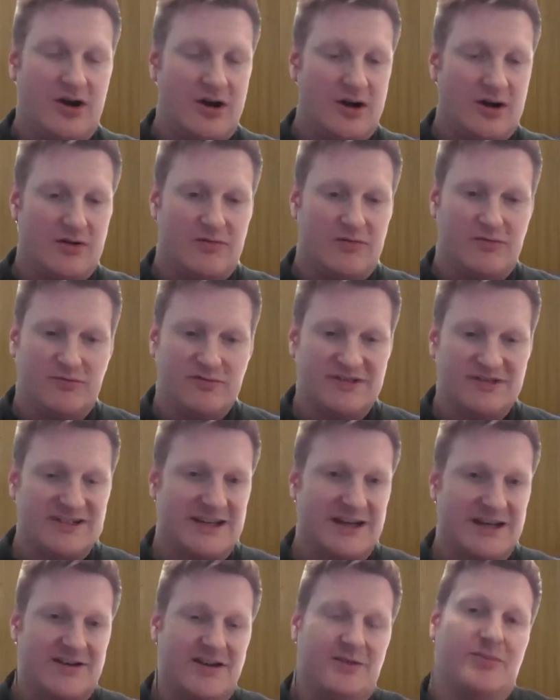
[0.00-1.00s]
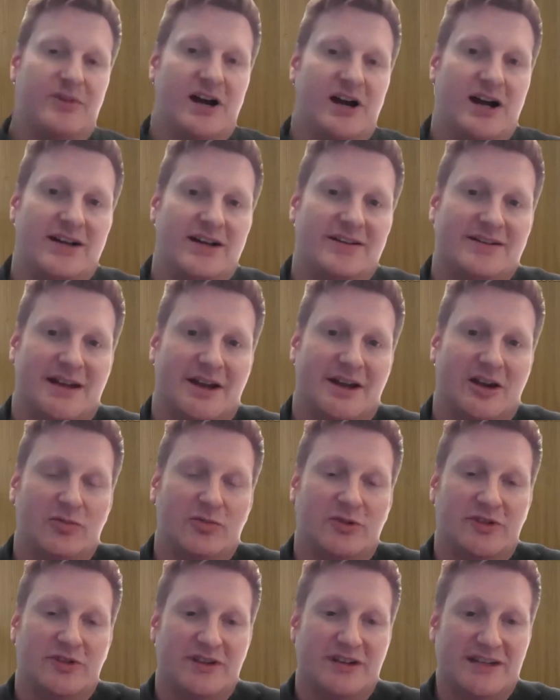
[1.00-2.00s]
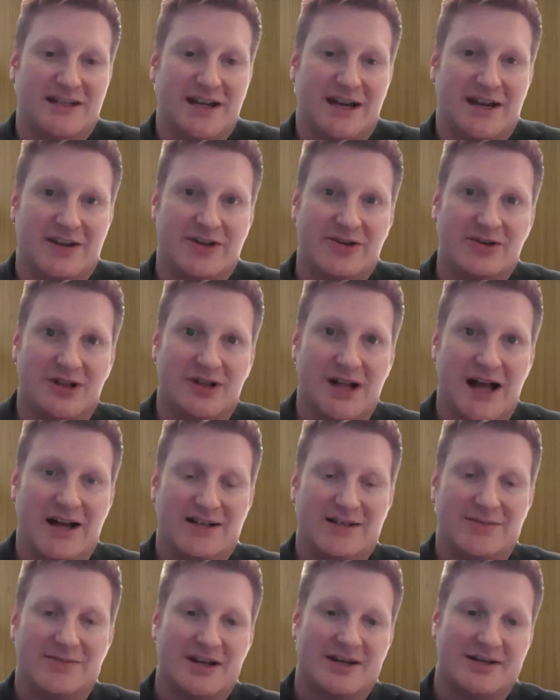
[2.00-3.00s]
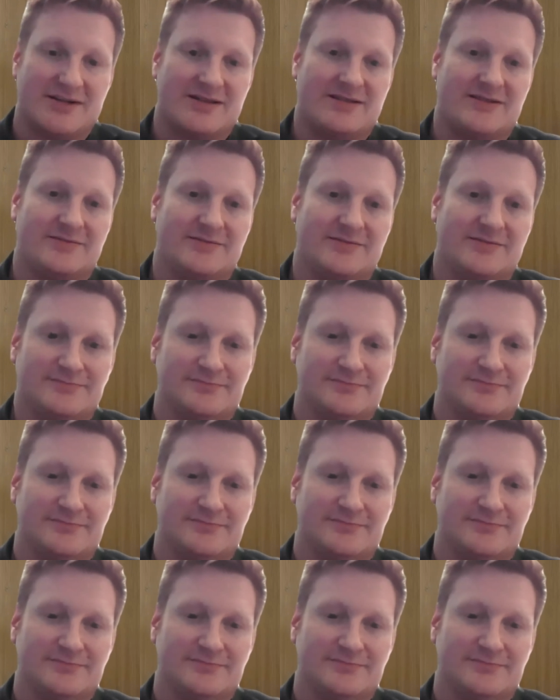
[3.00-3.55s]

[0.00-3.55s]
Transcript: are standing by to help with any technical aspects.